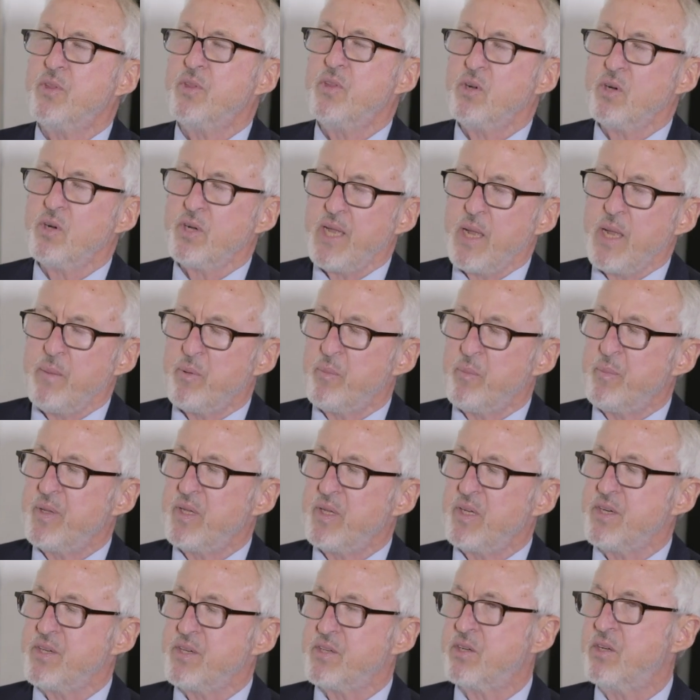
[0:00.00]
with your
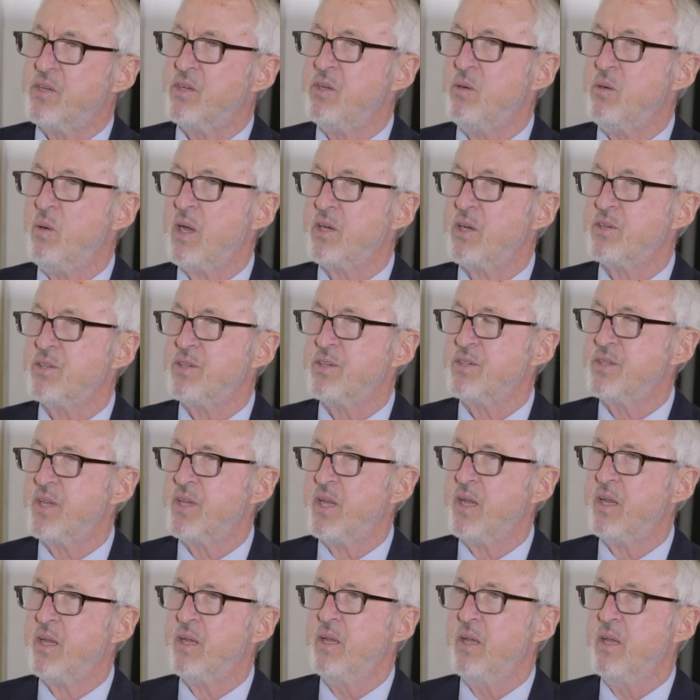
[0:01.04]
capabilities, could you actually
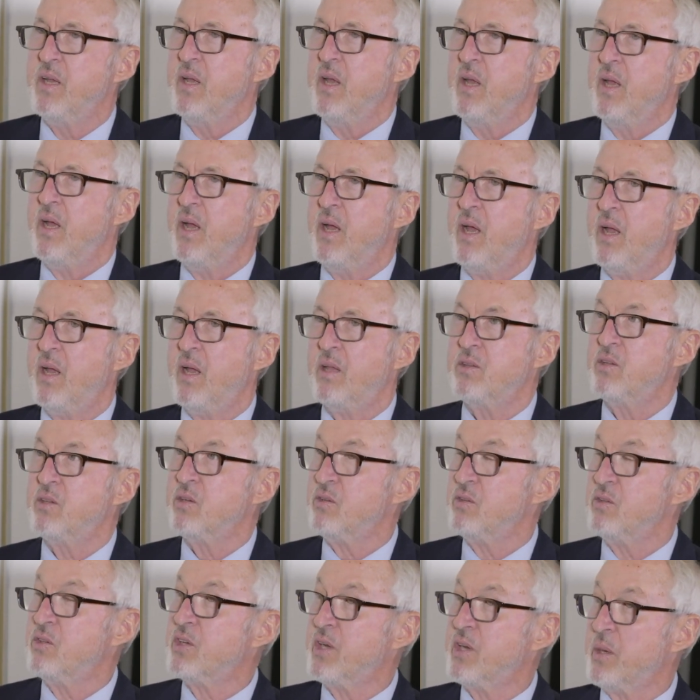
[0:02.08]
say, uh,
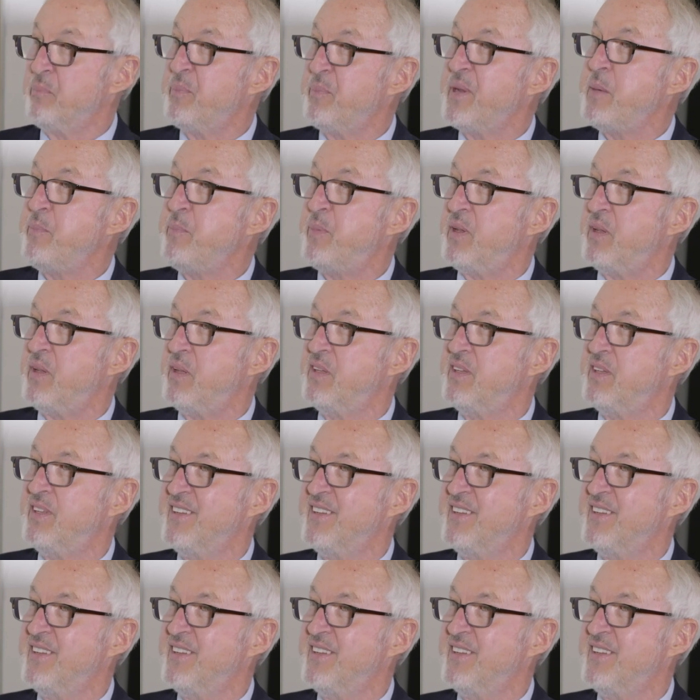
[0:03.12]
look look at people